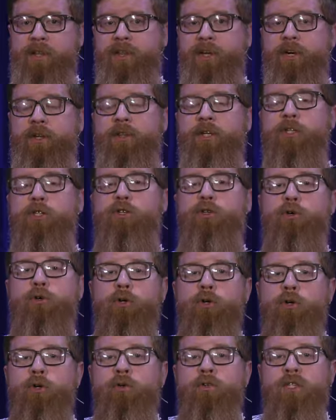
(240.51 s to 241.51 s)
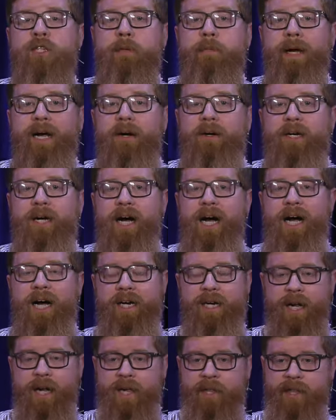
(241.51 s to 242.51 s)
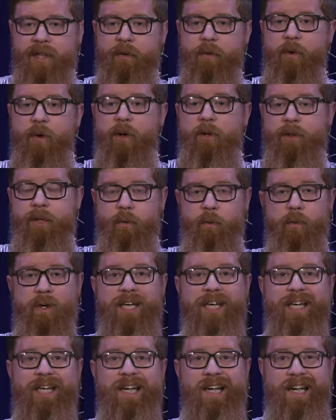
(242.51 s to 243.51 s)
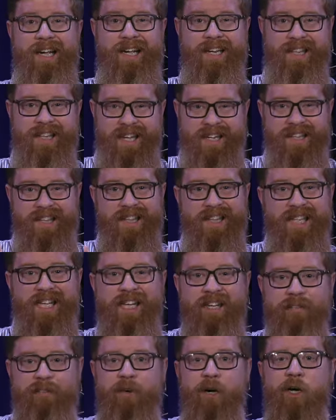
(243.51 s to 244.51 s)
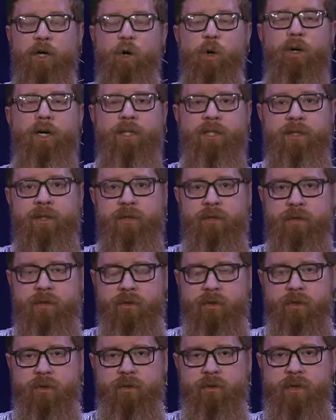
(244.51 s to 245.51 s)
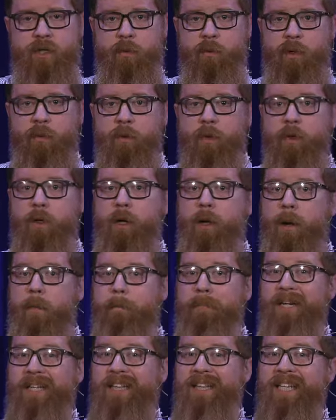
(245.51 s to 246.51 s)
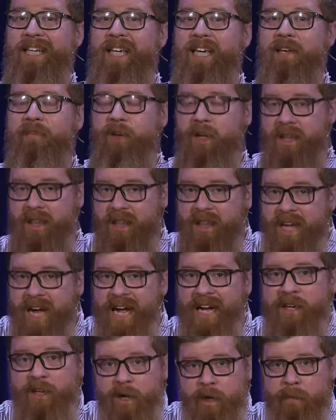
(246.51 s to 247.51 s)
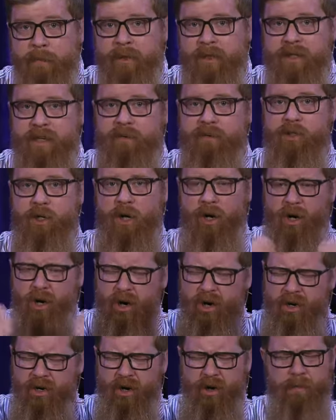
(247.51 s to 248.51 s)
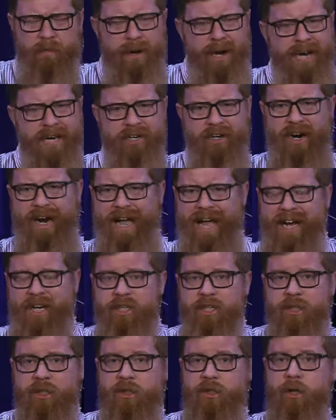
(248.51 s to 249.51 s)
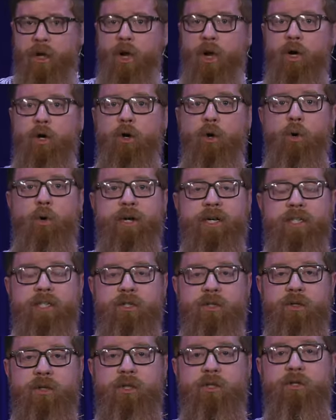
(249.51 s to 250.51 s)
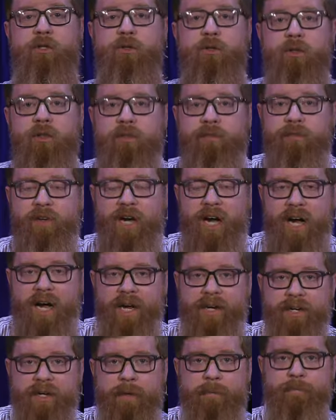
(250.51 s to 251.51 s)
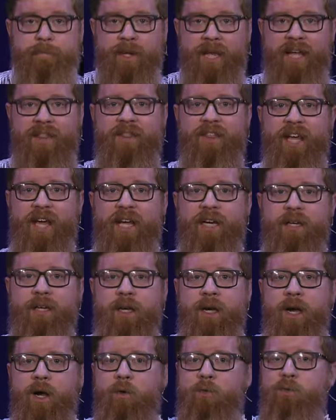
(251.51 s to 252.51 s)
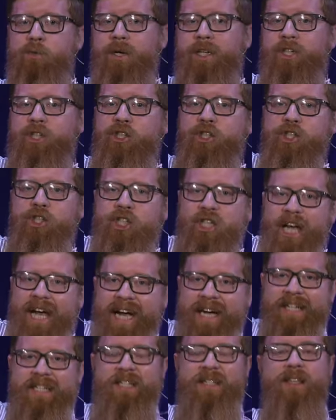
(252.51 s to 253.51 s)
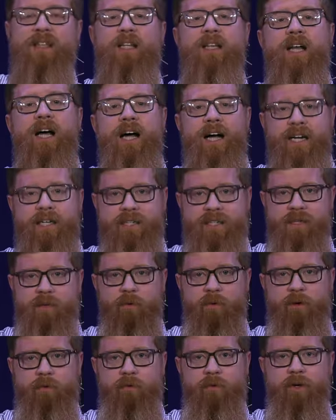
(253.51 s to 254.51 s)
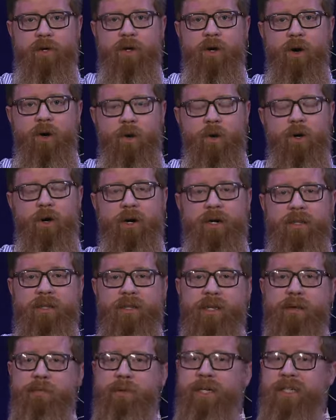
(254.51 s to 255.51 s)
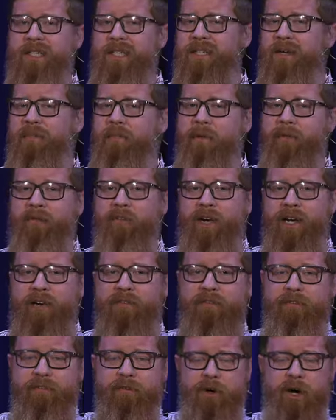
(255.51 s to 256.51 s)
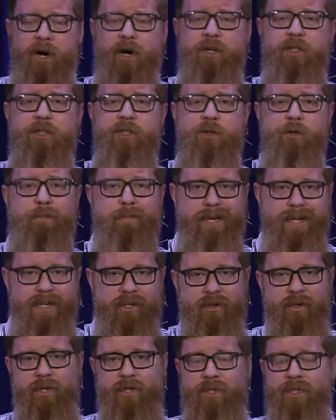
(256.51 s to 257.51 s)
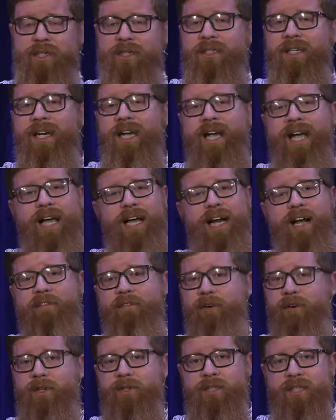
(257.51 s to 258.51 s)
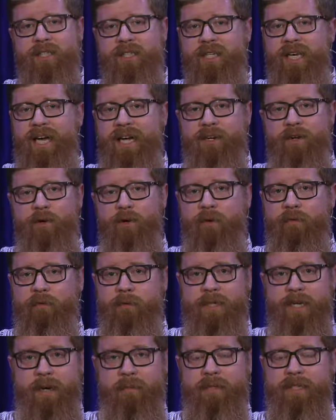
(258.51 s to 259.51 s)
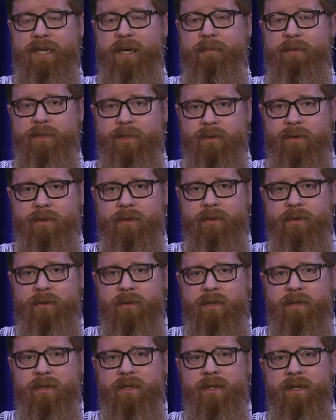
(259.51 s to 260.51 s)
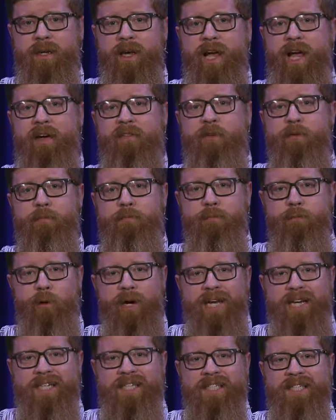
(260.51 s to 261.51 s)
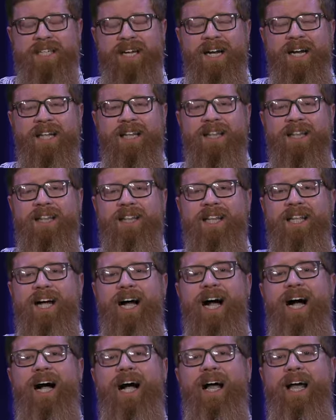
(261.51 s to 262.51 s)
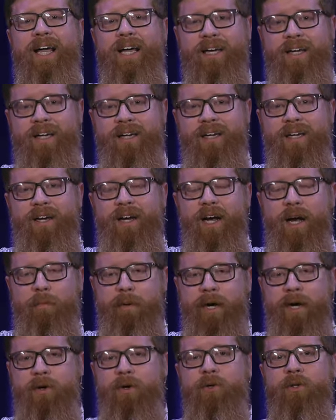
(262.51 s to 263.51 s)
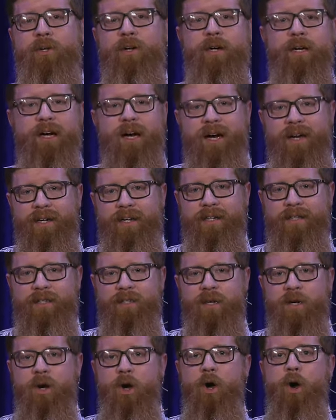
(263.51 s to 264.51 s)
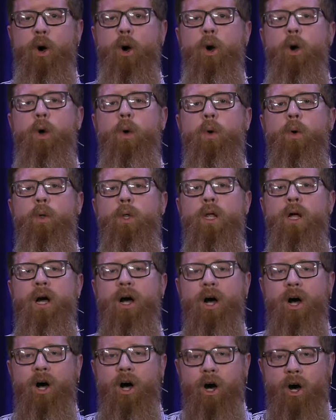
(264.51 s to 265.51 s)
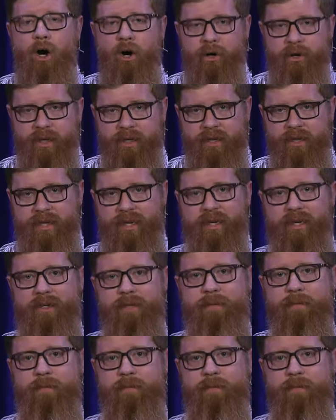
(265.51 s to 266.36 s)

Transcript: that are the truths about God that, that we can then live according to those truths, that we will believe, align our beliefs, our heart, our mind, our actions according to the truth of God, and then reject the lies that we've wholeheartedly embrace because I'm afraid far too many Christians, and I fall into this category from time to time too, have embraced a lie about who their God is wholeheartedly.